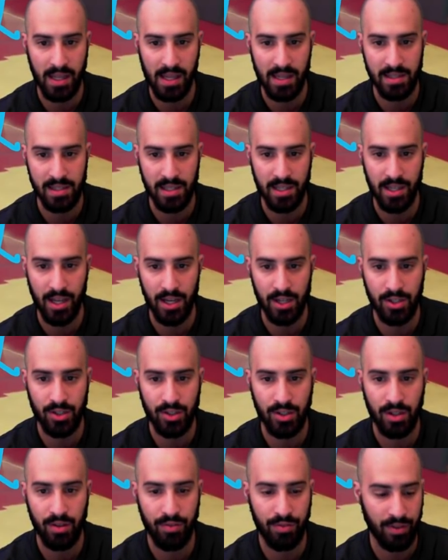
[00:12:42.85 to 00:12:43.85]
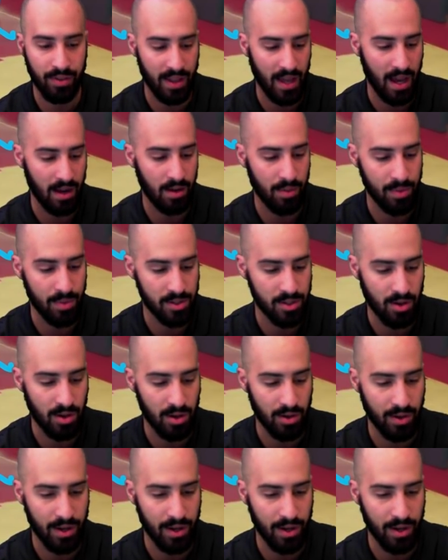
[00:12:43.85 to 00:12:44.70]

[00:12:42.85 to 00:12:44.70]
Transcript: Easy dish for that. And we score,